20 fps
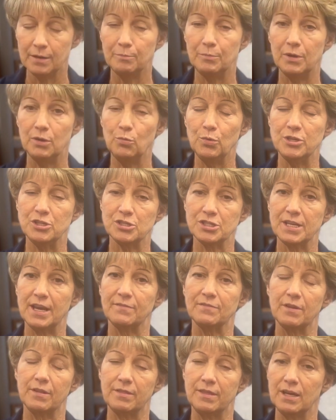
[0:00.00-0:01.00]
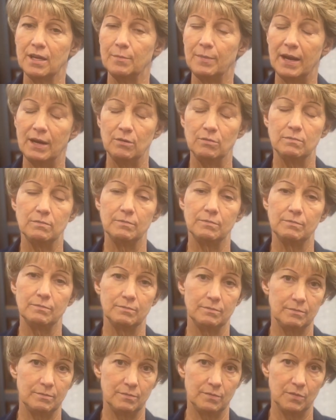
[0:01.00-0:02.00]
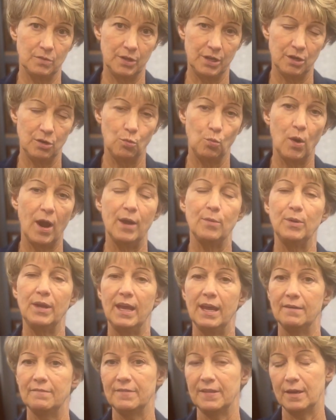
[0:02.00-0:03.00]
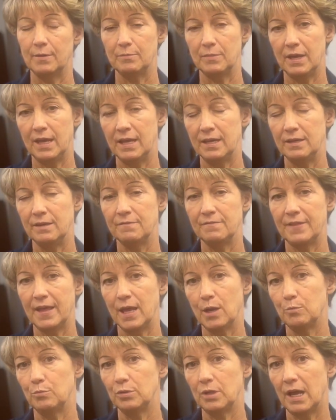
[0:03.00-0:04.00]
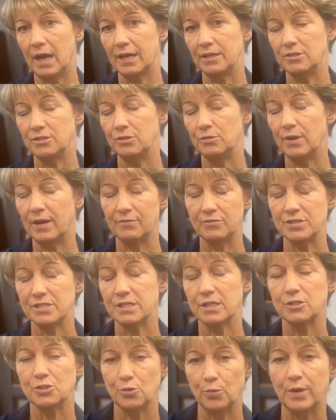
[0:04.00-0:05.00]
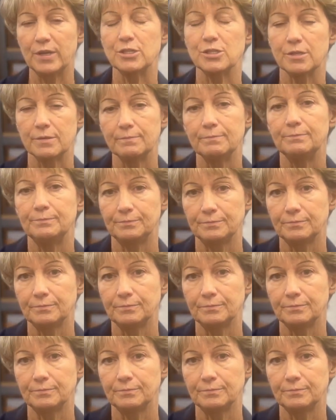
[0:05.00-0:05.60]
but we just have to think about you know why we have them and if they apply to every situation.